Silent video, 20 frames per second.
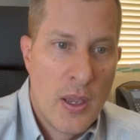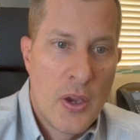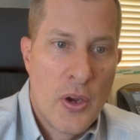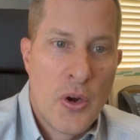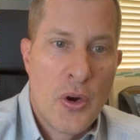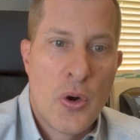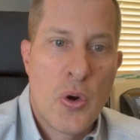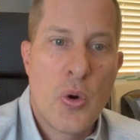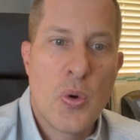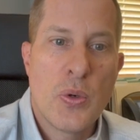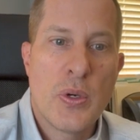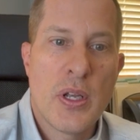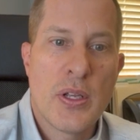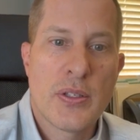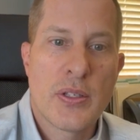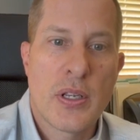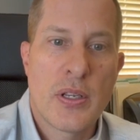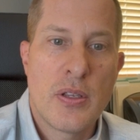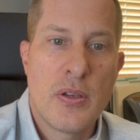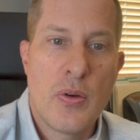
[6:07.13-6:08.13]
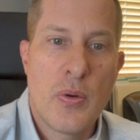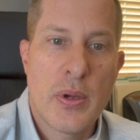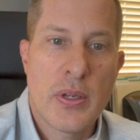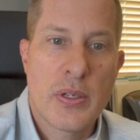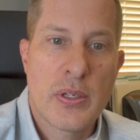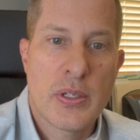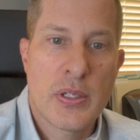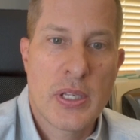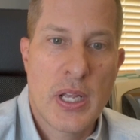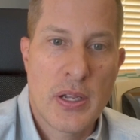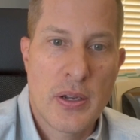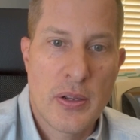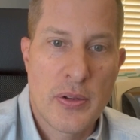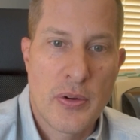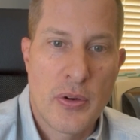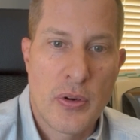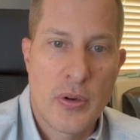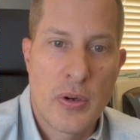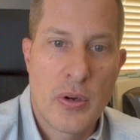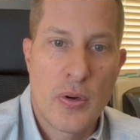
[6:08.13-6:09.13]
Who does a U.S.
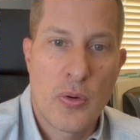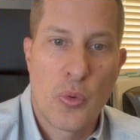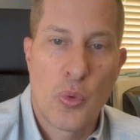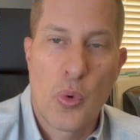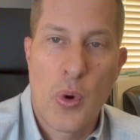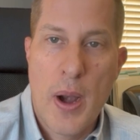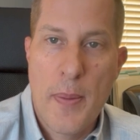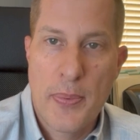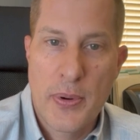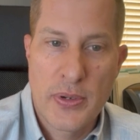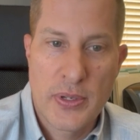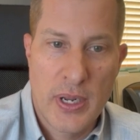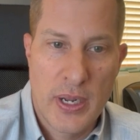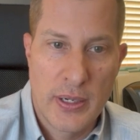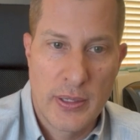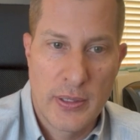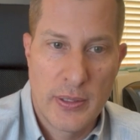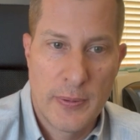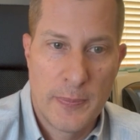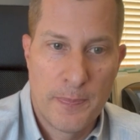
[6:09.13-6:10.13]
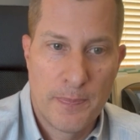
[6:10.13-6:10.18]
senator represent?